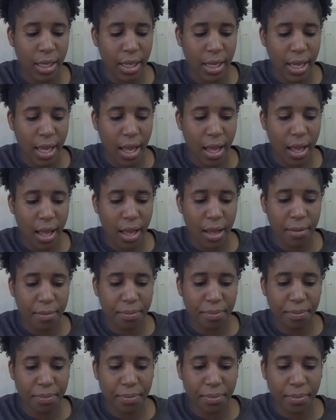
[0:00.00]

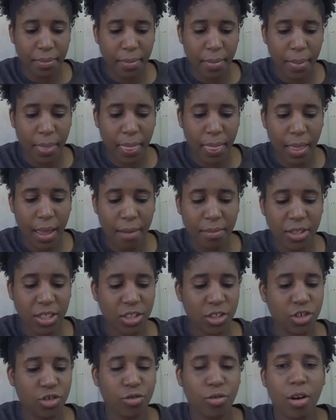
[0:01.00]
I'm
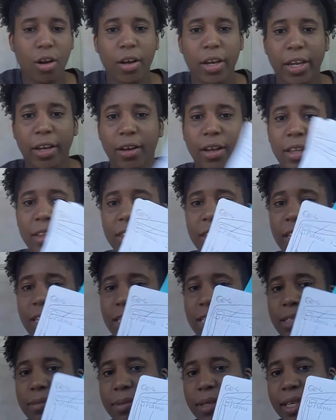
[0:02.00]
just drawing on
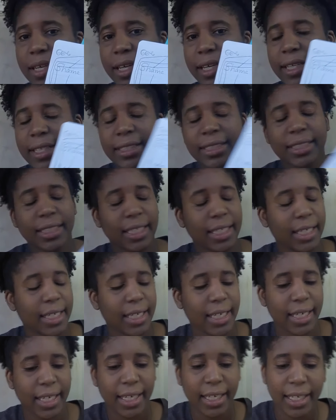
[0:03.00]
this because
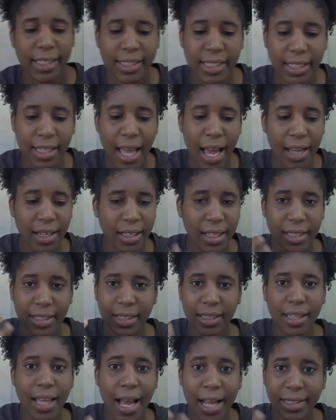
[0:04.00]
it's a lot
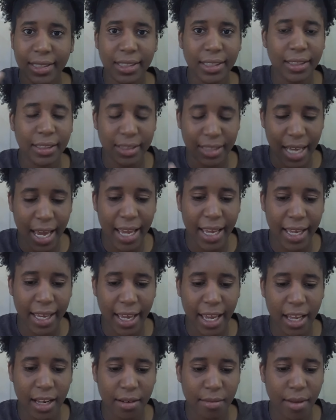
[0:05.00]
to take
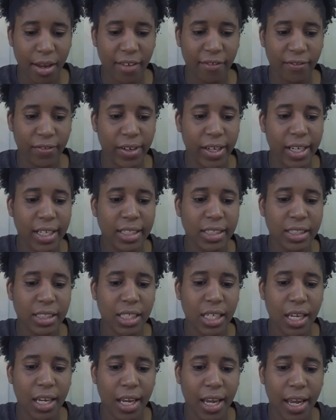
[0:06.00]
in, my friends,
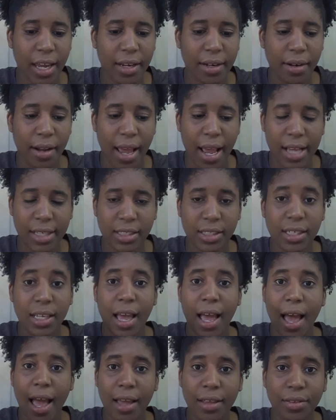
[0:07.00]
and as
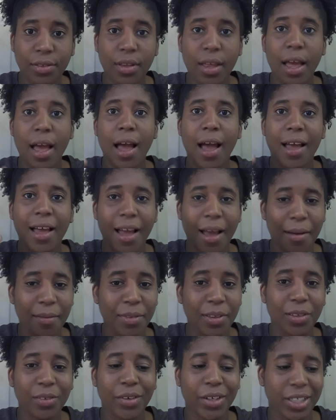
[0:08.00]

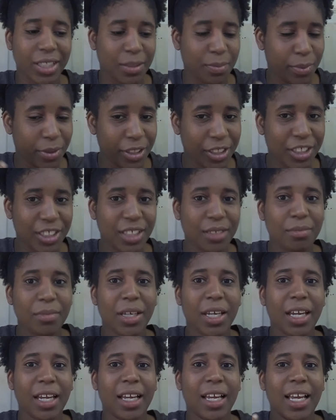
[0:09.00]
the Lord is pushing
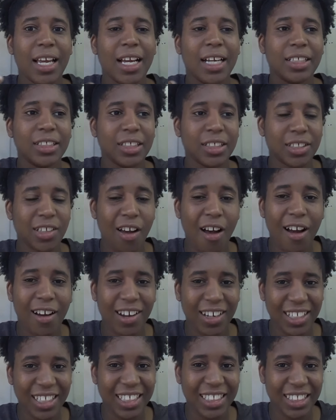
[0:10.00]
me to talk
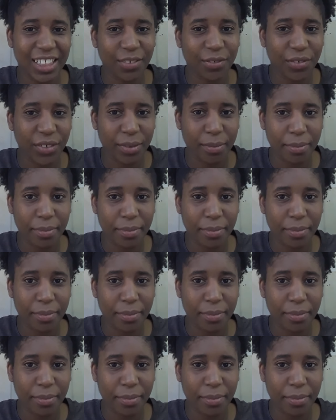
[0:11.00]
on these different